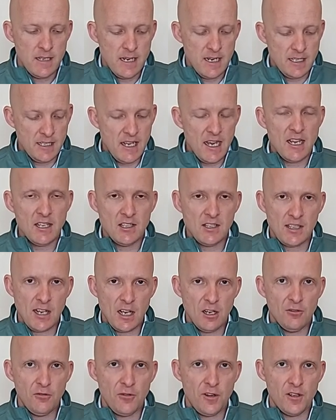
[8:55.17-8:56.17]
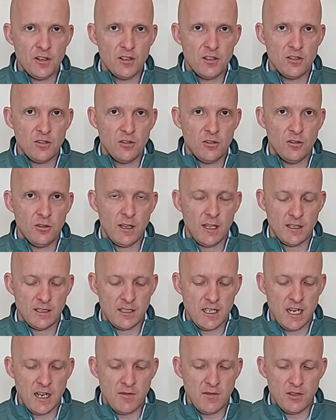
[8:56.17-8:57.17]
It is self-install,
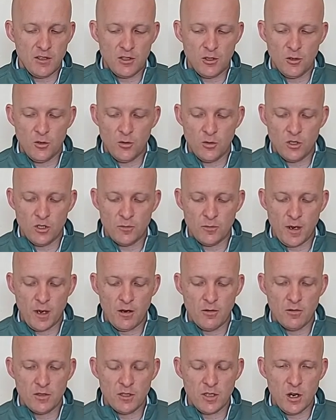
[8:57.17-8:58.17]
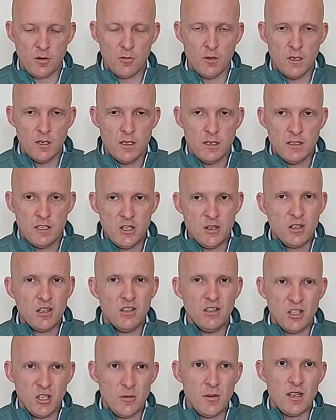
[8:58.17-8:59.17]
as David talked about, so you
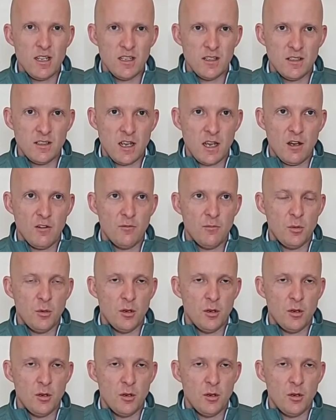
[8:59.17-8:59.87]
can do it yourself.